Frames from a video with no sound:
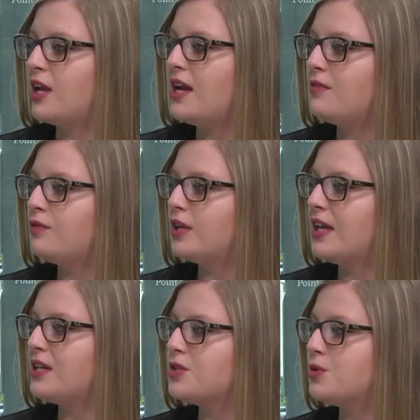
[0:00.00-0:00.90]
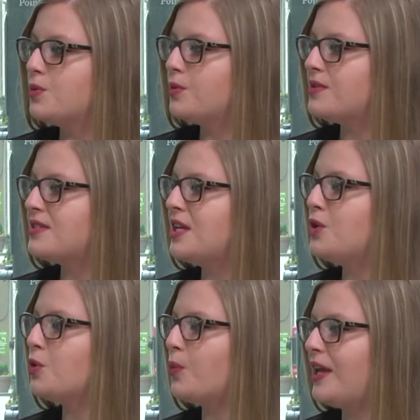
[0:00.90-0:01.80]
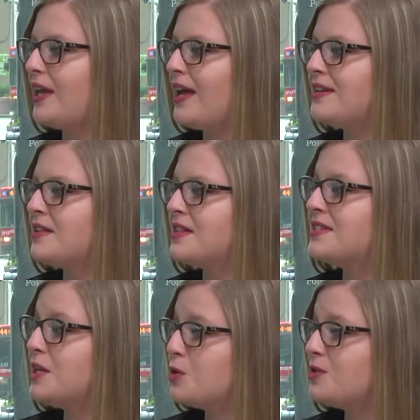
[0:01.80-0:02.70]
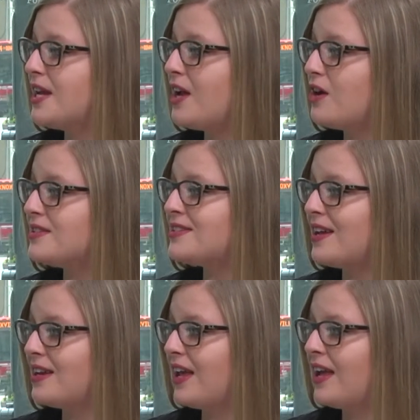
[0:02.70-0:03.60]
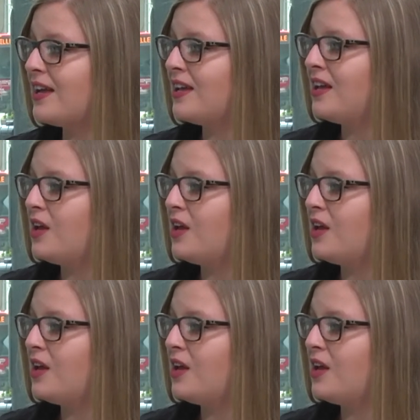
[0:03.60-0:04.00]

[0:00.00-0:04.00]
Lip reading: kind of looking into senior weekend and then Senior Day on Sunday,